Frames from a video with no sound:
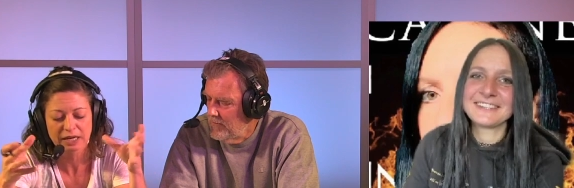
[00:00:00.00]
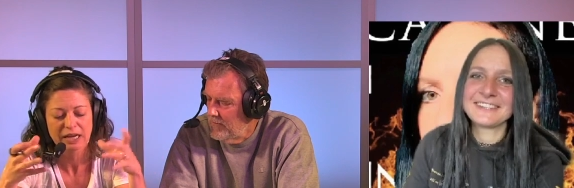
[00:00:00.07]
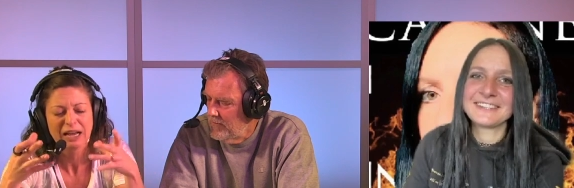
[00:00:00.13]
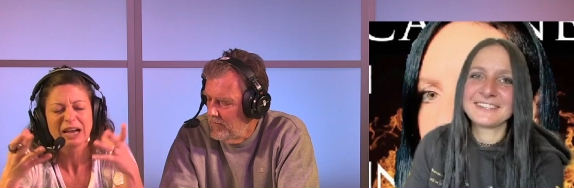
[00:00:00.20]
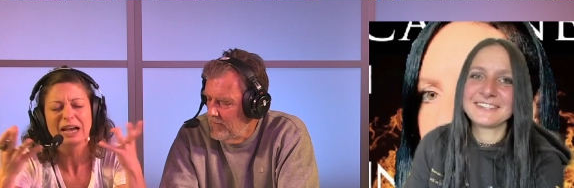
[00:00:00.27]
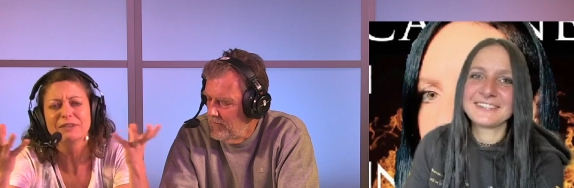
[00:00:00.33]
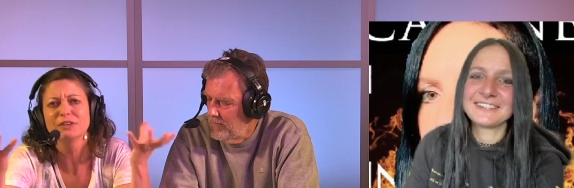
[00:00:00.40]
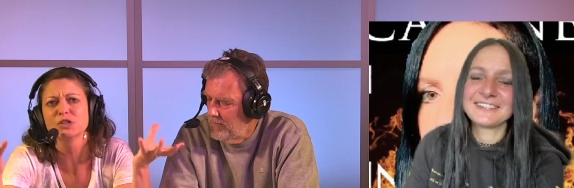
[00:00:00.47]
Speaker 1: and
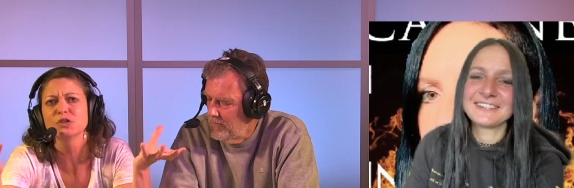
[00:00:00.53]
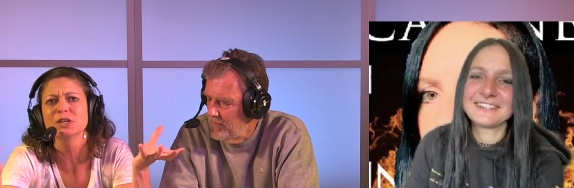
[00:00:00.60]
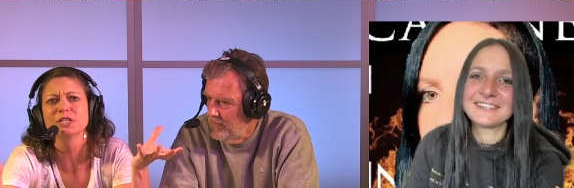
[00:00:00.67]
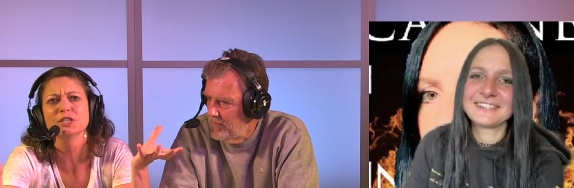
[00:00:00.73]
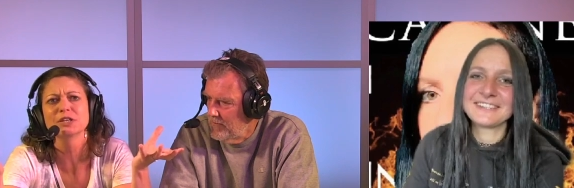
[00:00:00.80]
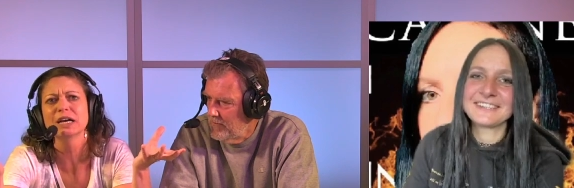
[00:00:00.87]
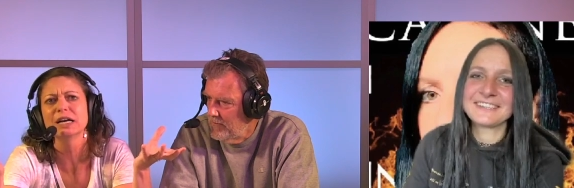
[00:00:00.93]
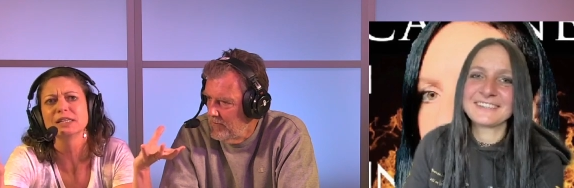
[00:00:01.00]
I've
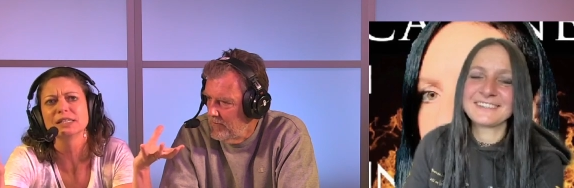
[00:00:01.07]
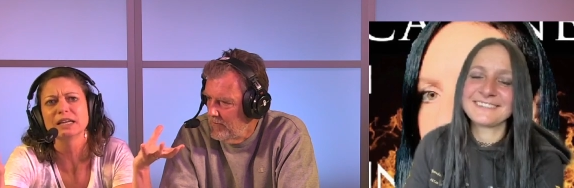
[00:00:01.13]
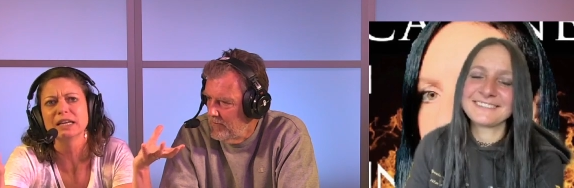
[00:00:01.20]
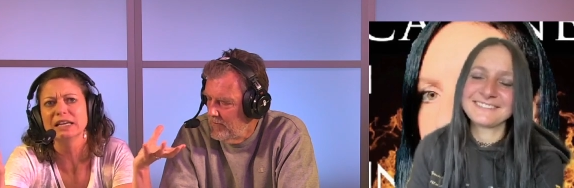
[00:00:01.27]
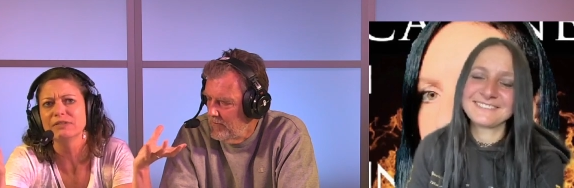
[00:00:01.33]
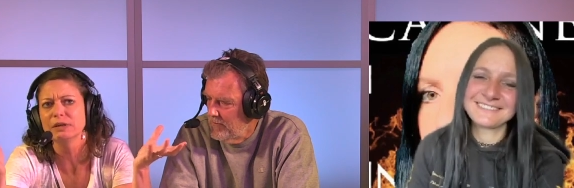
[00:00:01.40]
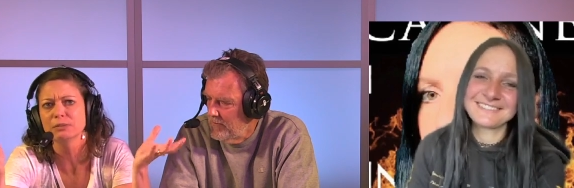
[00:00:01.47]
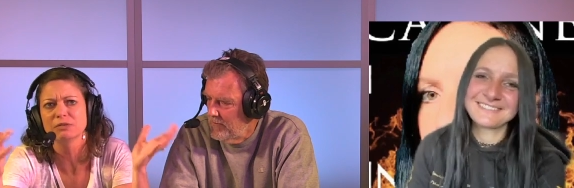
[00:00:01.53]
enjoyed your content
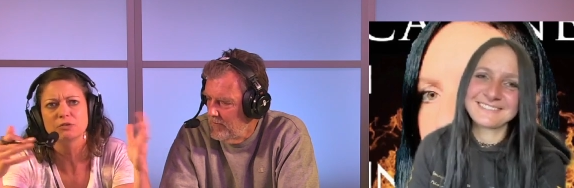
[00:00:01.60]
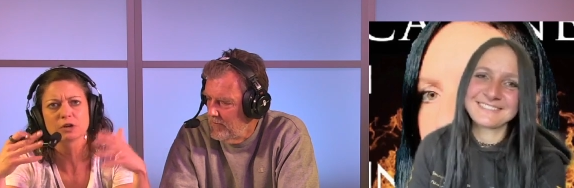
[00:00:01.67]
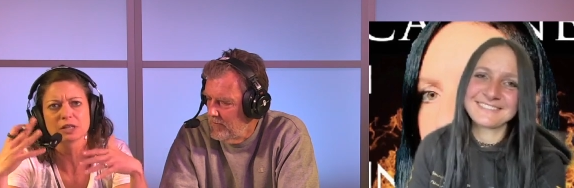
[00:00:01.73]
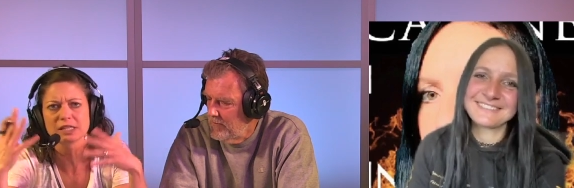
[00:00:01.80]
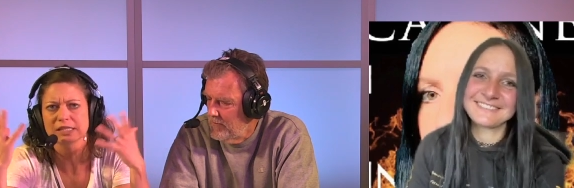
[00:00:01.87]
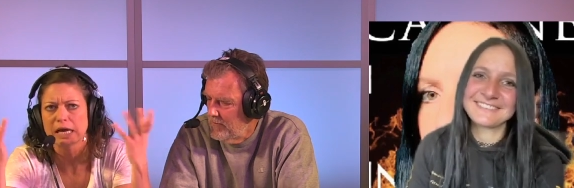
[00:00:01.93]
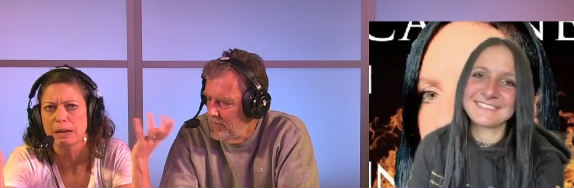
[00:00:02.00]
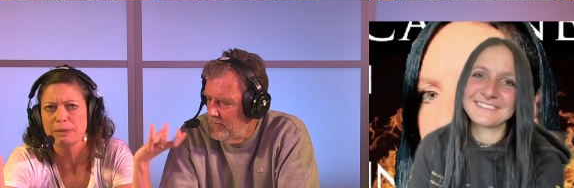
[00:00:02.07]
even before
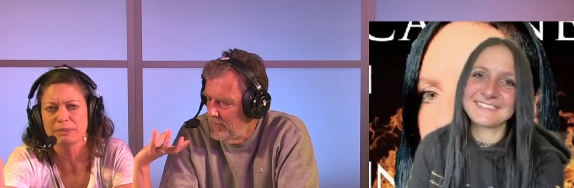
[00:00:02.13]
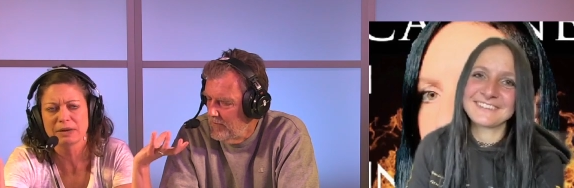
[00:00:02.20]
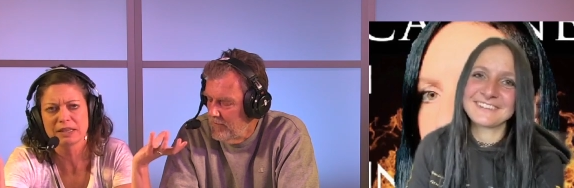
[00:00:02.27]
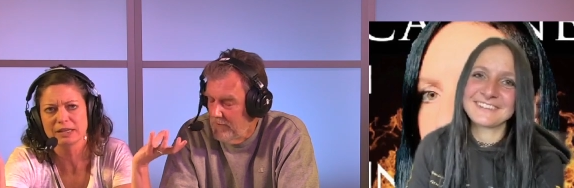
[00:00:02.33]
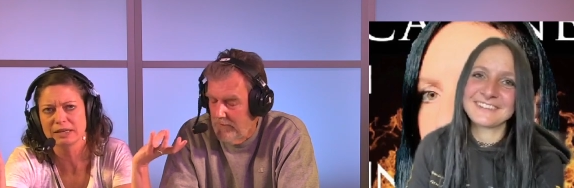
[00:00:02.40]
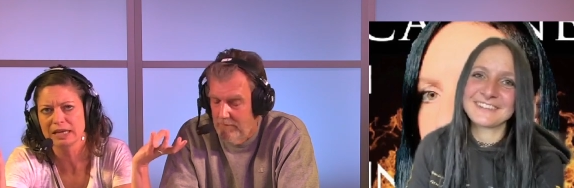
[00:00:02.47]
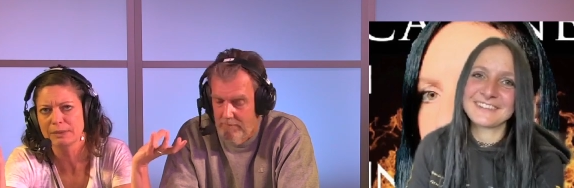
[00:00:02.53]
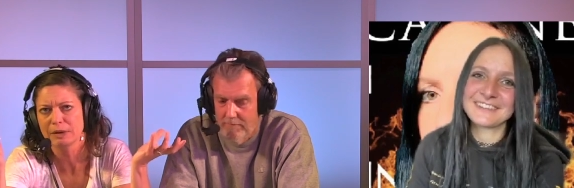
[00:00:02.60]
this Copy
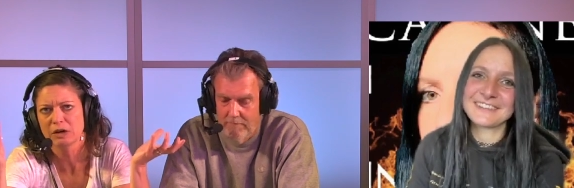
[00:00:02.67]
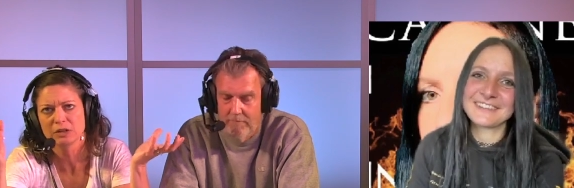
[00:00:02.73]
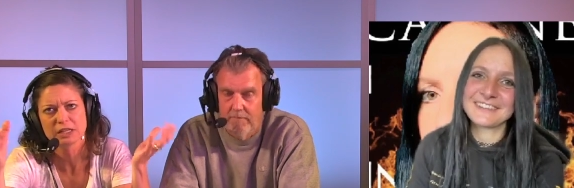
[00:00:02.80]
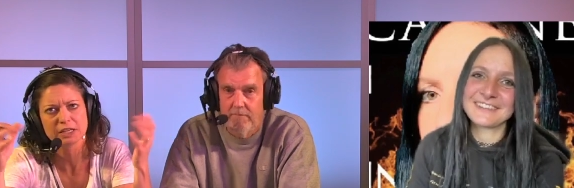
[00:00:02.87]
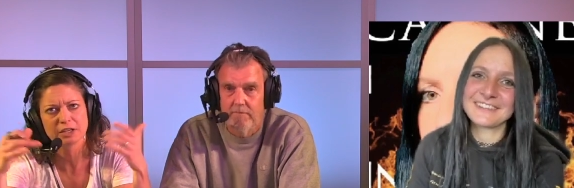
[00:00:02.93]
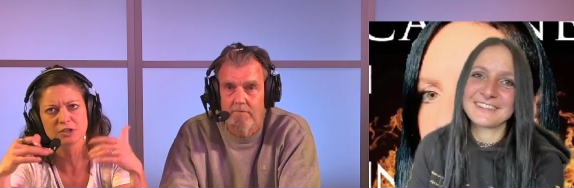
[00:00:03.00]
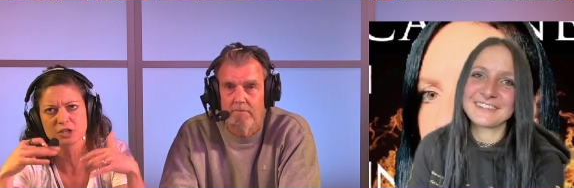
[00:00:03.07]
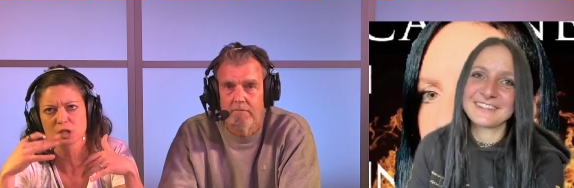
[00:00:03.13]
Method came out.
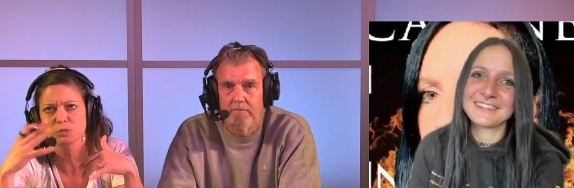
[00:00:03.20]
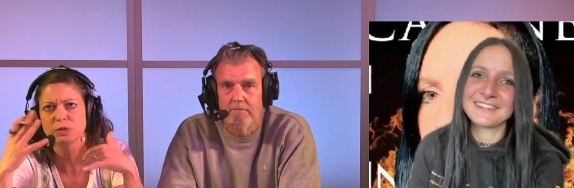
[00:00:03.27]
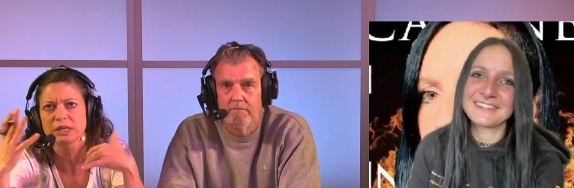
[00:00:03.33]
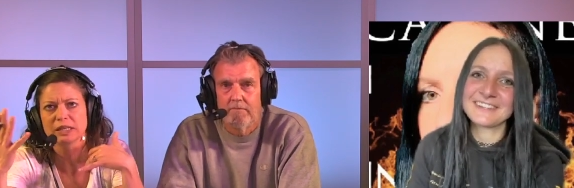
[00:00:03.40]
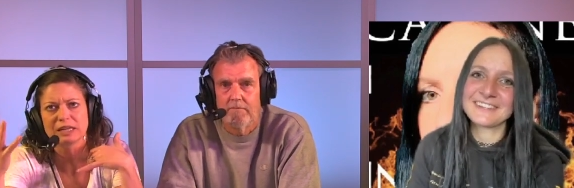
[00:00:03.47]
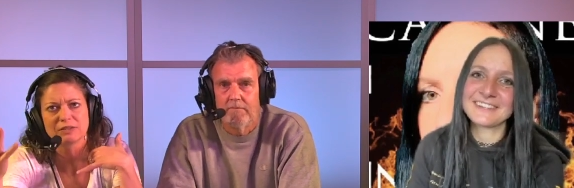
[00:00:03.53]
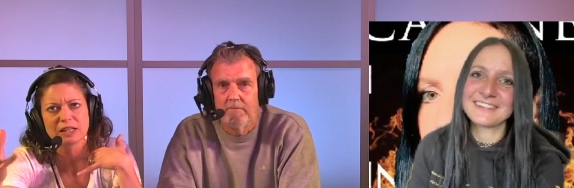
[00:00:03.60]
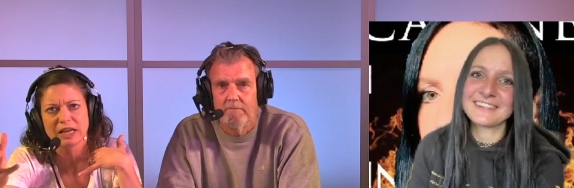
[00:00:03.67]
Like, you're just
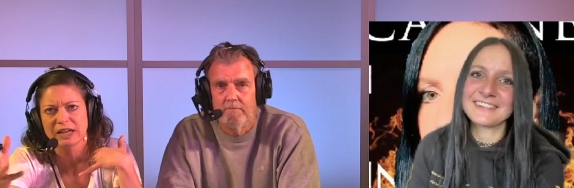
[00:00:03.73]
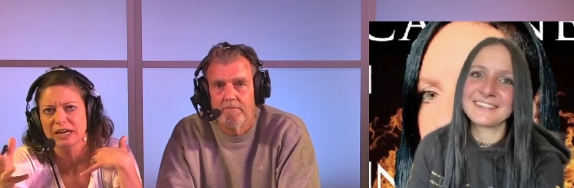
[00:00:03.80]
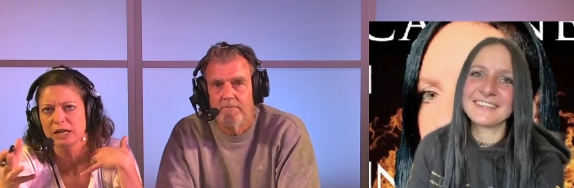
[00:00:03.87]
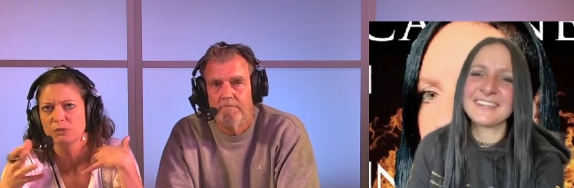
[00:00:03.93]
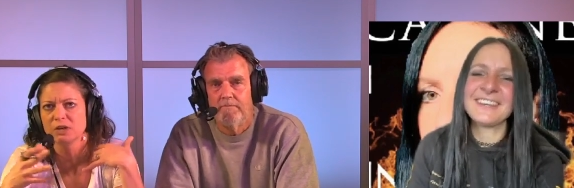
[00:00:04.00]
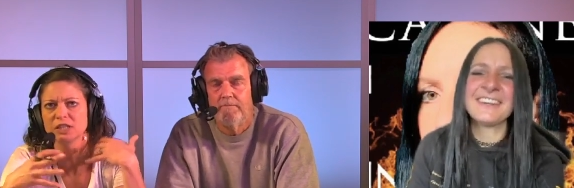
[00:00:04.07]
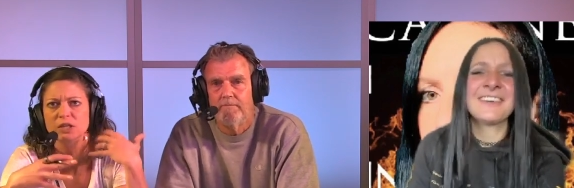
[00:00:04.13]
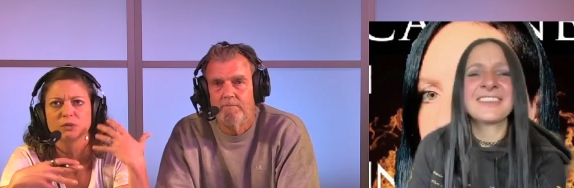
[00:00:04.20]
pretty
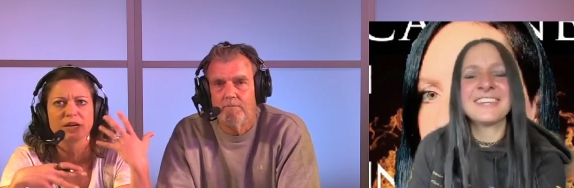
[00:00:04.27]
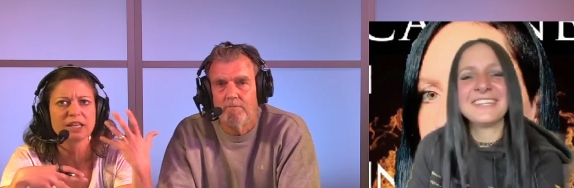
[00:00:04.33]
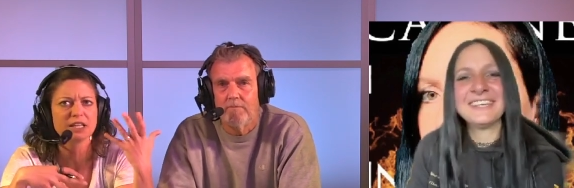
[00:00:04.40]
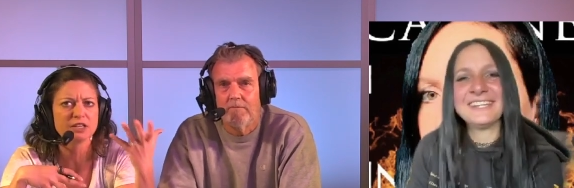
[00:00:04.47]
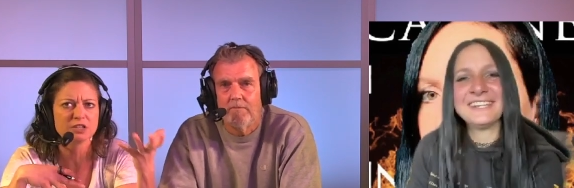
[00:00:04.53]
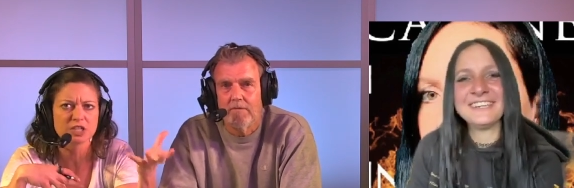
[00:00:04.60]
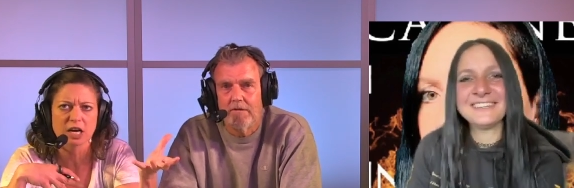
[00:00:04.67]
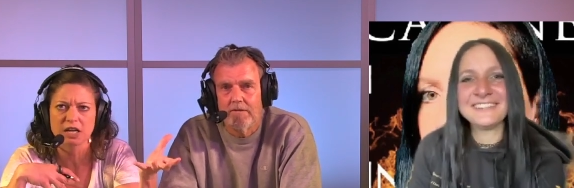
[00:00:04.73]
level-headed with the way
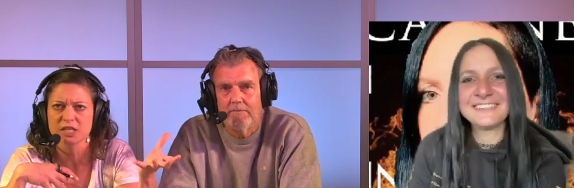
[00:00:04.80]
that you